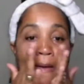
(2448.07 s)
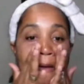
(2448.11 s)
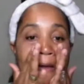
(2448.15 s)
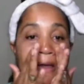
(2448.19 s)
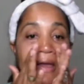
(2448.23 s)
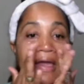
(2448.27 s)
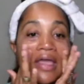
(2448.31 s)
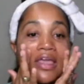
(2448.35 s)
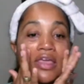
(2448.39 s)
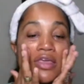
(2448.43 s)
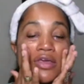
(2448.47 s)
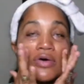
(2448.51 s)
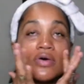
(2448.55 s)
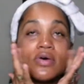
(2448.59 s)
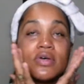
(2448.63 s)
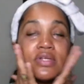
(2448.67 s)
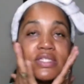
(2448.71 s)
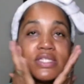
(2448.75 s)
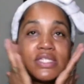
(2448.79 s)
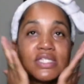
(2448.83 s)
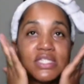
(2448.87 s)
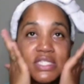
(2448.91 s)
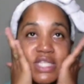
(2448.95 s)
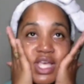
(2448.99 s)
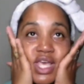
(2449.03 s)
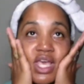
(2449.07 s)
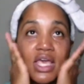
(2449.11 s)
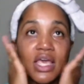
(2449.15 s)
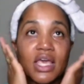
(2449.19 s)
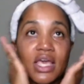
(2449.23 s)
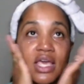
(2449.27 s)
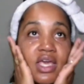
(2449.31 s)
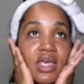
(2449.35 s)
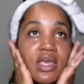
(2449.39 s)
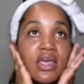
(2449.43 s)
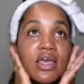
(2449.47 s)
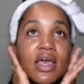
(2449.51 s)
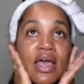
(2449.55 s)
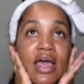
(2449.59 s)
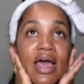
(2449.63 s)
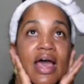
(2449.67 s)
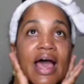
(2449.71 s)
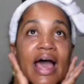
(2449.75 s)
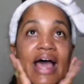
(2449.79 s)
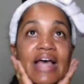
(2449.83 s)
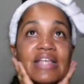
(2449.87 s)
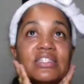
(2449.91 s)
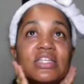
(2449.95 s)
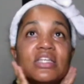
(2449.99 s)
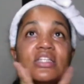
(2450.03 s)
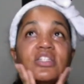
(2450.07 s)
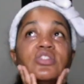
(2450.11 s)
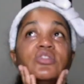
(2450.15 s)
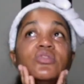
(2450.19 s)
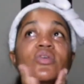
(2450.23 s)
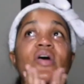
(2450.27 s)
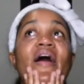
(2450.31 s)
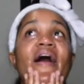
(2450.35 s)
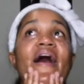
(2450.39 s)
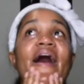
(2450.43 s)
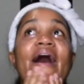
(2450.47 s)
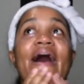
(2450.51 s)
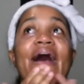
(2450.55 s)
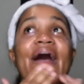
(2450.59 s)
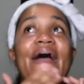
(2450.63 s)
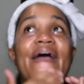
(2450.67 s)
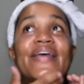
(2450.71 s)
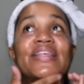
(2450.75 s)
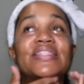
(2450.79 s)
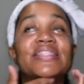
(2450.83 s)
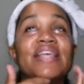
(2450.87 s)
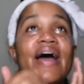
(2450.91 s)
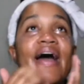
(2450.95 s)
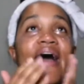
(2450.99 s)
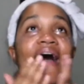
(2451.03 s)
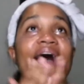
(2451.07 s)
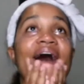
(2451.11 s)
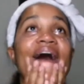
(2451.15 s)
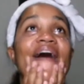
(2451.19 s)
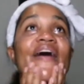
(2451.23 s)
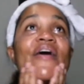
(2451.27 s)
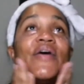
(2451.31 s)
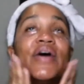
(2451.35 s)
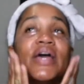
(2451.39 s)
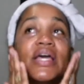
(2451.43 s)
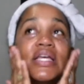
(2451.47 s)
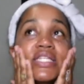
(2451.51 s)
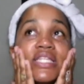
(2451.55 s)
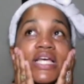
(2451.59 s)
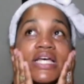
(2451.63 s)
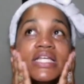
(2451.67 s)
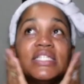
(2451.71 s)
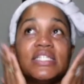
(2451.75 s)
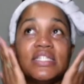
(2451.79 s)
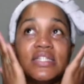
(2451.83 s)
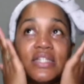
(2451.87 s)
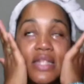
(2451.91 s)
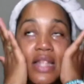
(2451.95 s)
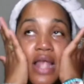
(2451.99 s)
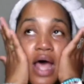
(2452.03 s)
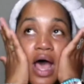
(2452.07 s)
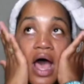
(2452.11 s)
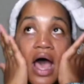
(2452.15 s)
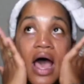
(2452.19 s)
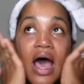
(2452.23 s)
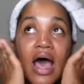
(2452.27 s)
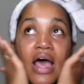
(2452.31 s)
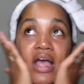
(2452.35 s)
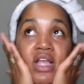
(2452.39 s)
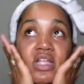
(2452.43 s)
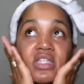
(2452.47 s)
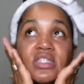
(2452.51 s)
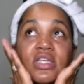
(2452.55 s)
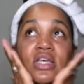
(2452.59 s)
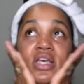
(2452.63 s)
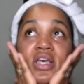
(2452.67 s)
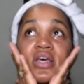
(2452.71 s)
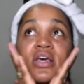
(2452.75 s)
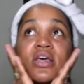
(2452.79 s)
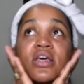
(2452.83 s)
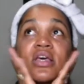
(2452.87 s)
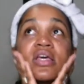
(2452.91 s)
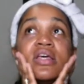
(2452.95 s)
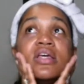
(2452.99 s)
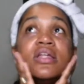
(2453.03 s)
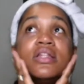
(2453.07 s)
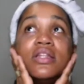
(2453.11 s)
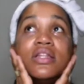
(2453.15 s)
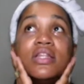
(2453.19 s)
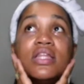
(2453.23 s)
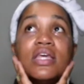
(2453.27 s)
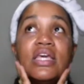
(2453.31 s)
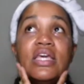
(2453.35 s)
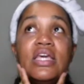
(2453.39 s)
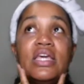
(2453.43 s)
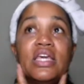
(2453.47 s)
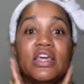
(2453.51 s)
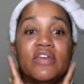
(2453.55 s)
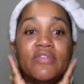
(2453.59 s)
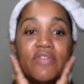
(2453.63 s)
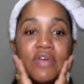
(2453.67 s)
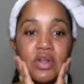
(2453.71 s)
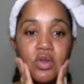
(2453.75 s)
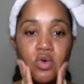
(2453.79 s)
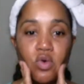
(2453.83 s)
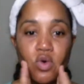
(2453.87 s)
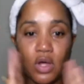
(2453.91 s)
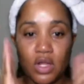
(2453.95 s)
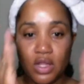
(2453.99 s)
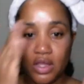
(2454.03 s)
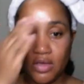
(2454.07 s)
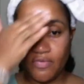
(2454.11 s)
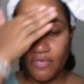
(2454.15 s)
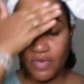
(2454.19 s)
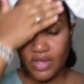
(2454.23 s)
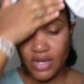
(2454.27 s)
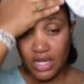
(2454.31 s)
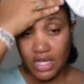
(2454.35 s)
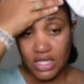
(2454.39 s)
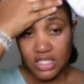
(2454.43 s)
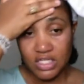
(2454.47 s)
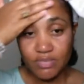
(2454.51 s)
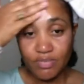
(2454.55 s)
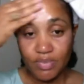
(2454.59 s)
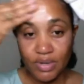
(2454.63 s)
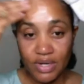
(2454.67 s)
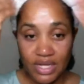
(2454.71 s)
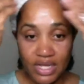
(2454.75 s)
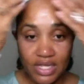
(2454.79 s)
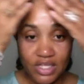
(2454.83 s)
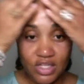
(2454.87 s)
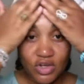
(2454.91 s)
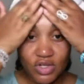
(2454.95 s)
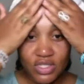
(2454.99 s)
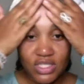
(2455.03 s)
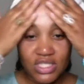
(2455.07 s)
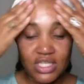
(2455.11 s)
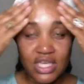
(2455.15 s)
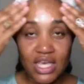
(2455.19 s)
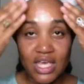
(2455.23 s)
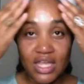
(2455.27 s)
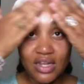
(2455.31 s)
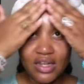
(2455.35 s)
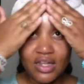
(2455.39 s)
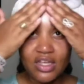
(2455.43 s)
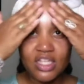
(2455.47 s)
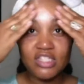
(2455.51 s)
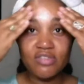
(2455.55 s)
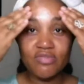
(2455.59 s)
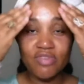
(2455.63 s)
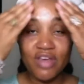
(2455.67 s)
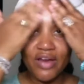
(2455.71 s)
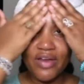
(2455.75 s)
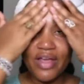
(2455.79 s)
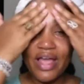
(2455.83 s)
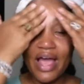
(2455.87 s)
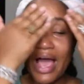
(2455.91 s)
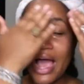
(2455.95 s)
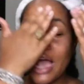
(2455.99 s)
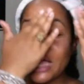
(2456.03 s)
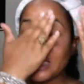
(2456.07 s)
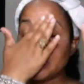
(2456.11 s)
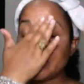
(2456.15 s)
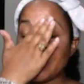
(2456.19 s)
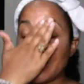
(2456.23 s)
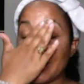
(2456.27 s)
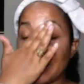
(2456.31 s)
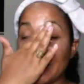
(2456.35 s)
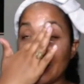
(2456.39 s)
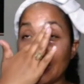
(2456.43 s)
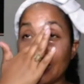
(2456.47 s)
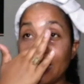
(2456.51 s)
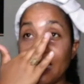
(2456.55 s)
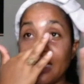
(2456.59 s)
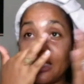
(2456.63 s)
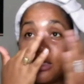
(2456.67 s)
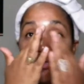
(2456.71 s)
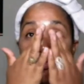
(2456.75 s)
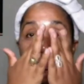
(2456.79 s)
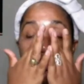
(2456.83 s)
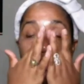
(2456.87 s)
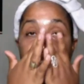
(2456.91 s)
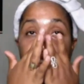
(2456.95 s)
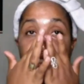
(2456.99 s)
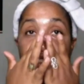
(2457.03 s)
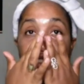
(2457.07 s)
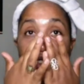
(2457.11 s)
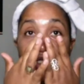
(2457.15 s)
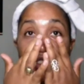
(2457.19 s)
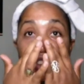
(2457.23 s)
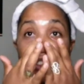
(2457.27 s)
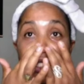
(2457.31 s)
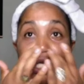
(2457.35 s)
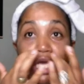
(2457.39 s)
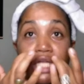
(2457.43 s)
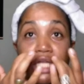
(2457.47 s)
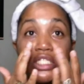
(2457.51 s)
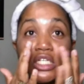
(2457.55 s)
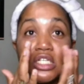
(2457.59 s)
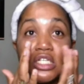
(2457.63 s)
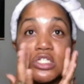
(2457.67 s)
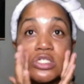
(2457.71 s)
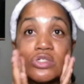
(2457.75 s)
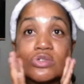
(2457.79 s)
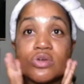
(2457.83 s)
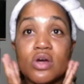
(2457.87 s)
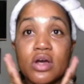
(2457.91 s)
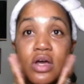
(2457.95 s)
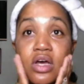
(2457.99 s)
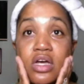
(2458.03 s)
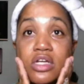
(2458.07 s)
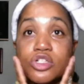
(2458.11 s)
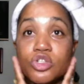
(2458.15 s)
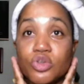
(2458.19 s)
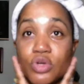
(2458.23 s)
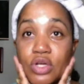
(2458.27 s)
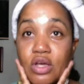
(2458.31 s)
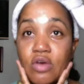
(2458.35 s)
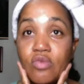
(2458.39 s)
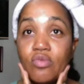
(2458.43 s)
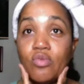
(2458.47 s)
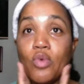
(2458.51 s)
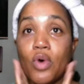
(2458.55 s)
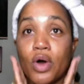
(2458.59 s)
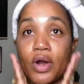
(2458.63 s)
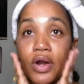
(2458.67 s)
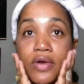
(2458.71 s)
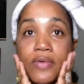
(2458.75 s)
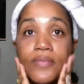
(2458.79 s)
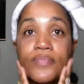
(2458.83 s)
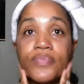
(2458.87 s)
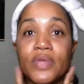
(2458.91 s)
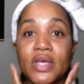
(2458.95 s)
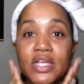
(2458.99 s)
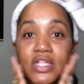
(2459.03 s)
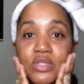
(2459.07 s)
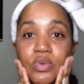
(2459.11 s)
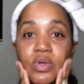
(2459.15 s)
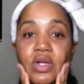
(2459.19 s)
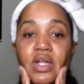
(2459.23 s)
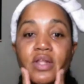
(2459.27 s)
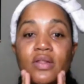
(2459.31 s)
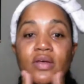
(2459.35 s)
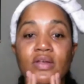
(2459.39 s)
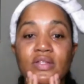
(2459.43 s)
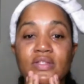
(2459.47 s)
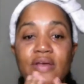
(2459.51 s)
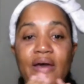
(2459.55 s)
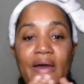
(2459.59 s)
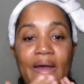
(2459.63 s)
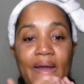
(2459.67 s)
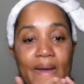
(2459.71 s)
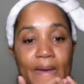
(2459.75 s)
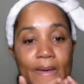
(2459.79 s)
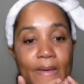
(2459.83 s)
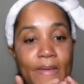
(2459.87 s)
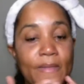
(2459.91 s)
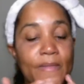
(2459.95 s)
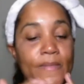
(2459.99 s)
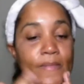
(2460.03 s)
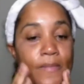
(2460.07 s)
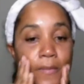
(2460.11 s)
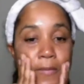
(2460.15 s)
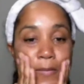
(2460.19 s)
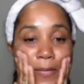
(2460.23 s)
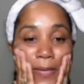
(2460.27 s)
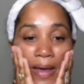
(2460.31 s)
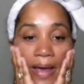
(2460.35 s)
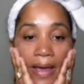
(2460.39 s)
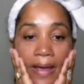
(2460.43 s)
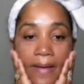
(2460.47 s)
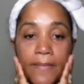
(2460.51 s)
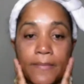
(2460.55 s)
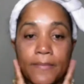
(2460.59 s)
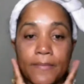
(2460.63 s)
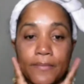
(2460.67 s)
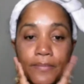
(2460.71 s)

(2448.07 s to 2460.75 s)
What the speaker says: And you'll see as it dries how it does not leave an oily finish, but your skin looks very hydrated, like your skin just drunk a drink of water is what it looks like. Okay.